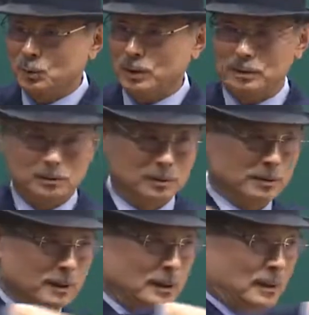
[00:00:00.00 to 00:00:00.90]
Some
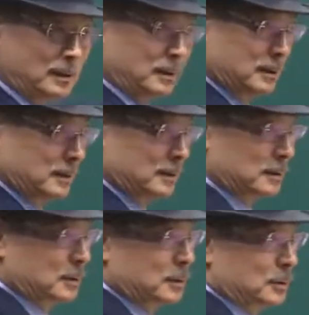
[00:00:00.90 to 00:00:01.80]
children
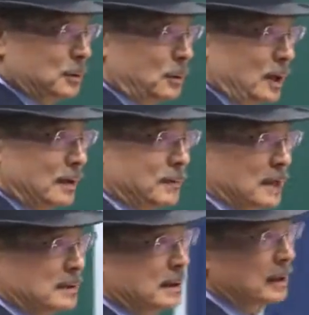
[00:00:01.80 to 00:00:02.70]
of our
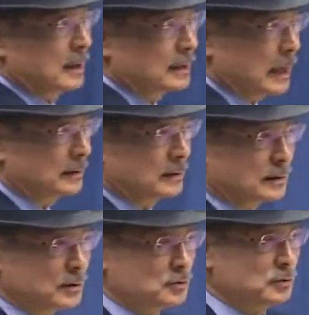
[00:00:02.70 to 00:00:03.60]
royal
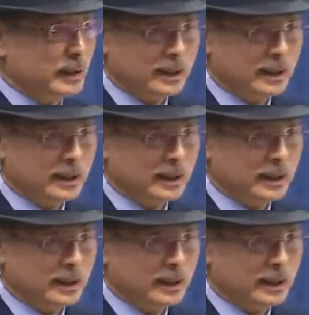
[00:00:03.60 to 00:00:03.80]
masters